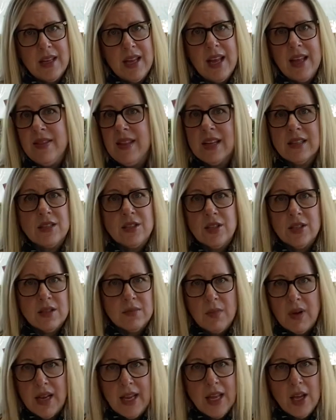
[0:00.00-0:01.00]
And that's just
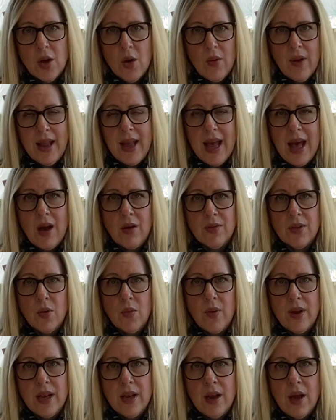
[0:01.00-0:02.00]
money going out the
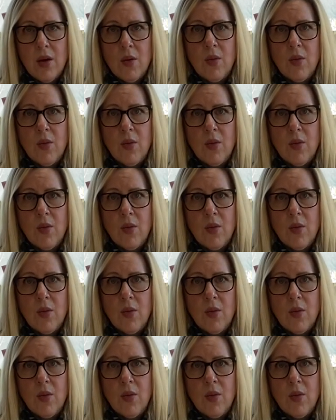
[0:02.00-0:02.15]
window.